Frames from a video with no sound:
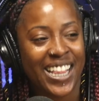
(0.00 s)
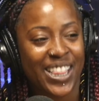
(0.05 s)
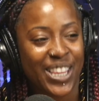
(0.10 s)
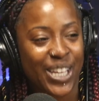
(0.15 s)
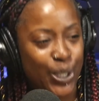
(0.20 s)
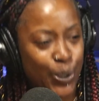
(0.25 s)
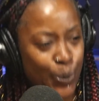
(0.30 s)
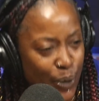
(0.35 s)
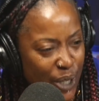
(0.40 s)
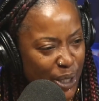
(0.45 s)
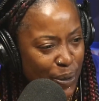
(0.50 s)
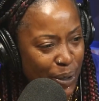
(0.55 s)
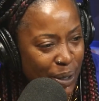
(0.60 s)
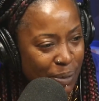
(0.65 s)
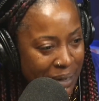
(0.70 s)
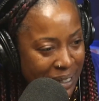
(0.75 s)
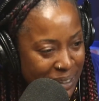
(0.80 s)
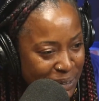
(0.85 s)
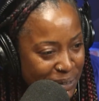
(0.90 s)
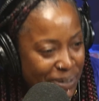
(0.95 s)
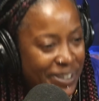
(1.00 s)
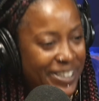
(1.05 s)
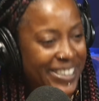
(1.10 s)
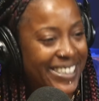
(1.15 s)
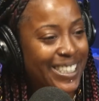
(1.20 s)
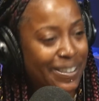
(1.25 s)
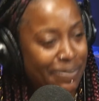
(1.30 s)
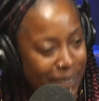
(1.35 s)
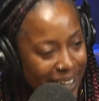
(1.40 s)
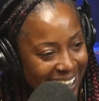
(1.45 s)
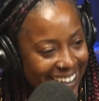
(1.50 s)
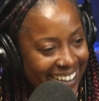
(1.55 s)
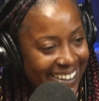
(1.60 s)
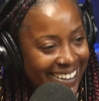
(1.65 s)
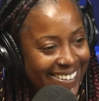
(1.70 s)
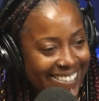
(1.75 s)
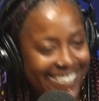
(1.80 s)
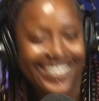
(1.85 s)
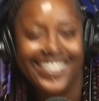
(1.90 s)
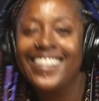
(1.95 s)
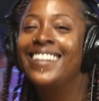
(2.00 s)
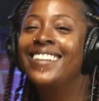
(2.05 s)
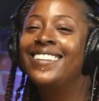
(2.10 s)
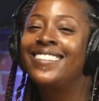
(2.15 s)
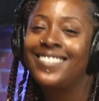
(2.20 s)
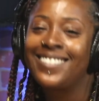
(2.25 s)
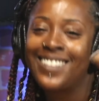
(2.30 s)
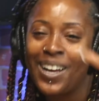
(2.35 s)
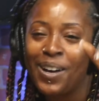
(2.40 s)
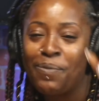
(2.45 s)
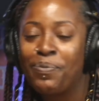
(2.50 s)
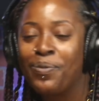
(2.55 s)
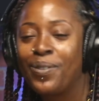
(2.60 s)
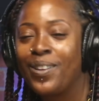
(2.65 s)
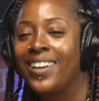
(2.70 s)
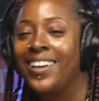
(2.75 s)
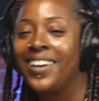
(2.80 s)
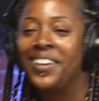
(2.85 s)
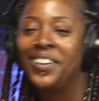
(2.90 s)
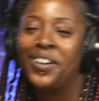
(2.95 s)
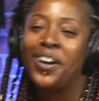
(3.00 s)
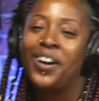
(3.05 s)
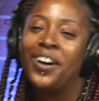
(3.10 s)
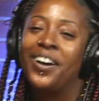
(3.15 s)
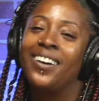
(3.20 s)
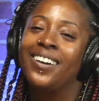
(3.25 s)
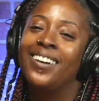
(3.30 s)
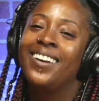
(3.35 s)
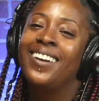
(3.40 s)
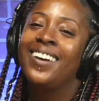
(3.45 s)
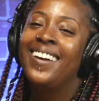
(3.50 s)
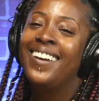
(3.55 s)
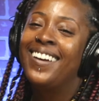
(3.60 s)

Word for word: and then 23 muscles to smile. You know what I mean? Stop so, playing, y'all. better